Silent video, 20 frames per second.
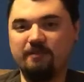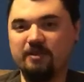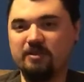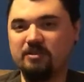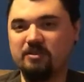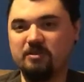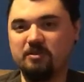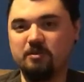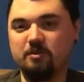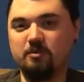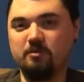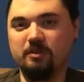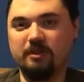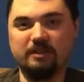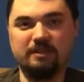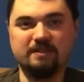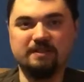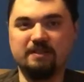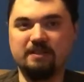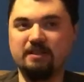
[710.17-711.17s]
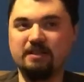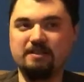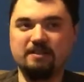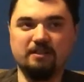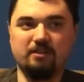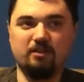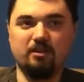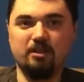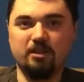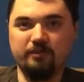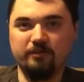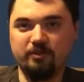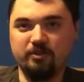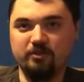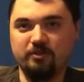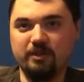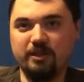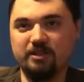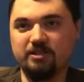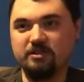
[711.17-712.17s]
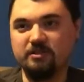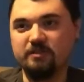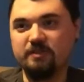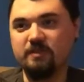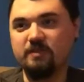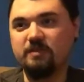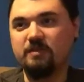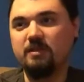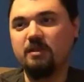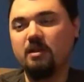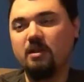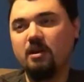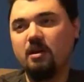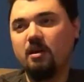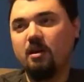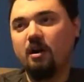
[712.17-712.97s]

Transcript: into that could send us in a lot of different directions. Oh yeah.